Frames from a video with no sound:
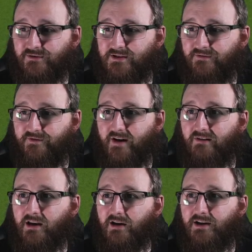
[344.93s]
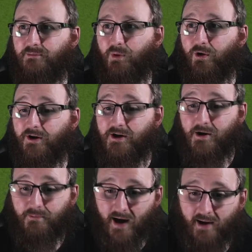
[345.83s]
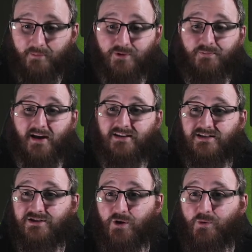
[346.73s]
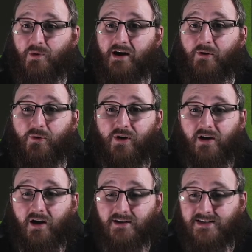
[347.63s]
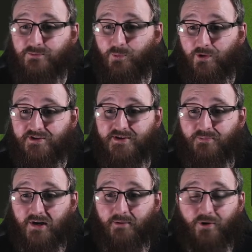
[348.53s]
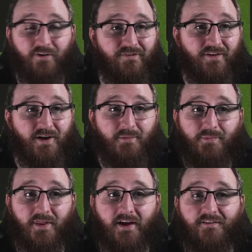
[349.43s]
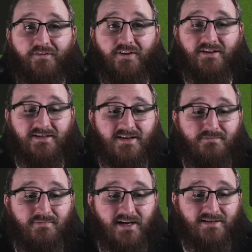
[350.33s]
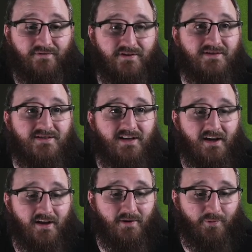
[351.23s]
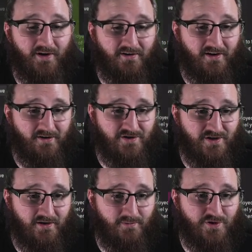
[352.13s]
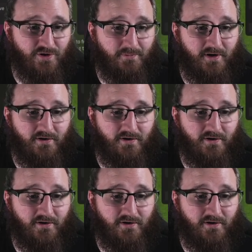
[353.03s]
a very lucky boy. Pambu is playing so well. I didn't want to bring him off, but that fitness is a massive concern. We are going to shut up shop, go to